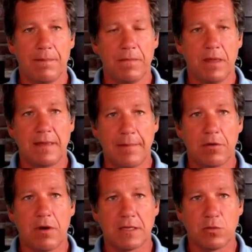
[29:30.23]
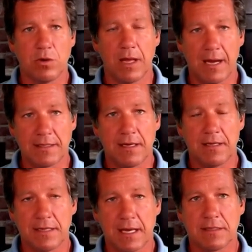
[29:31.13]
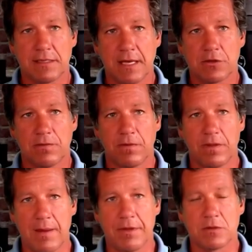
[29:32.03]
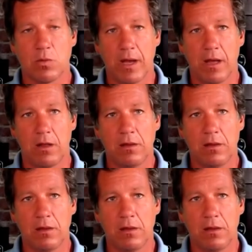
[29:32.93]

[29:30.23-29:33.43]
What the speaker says: And the Democrats realize that it's existential for them as well.